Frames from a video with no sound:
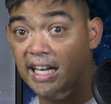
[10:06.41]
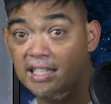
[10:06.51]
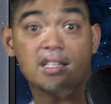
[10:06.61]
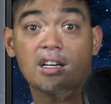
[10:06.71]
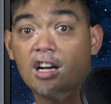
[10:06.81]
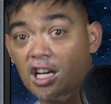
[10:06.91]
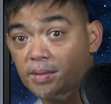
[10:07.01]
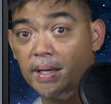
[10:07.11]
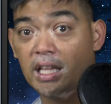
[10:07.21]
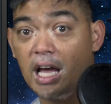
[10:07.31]
it's going to
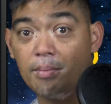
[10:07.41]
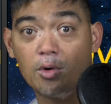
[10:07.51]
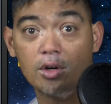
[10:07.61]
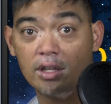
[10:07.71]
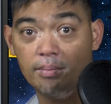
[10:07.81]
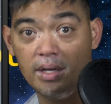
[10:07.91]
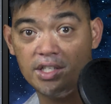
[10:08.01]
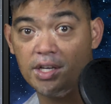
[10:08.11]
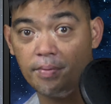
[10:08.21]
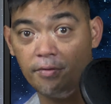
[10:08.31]
cost me a lot more than me
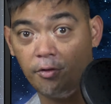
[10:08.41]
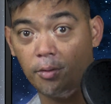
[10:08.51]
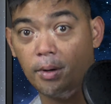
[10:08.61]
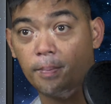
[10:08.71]
shipping from